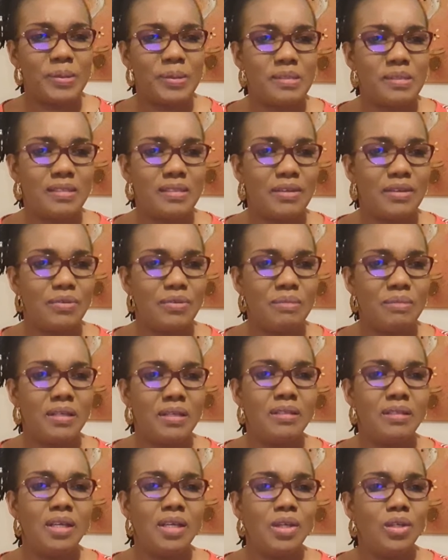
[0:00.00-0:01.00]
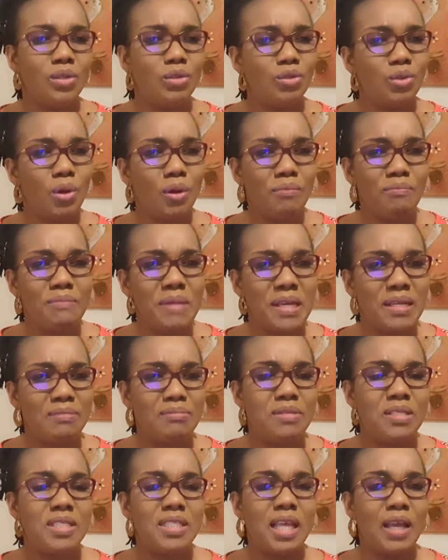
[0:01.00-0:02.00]
person that you marry. Don't make
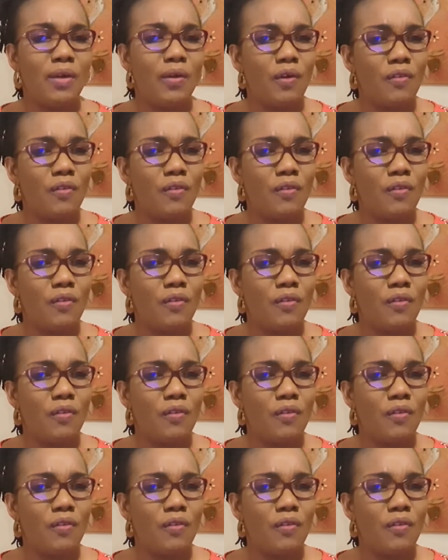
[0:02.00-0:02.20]
mistake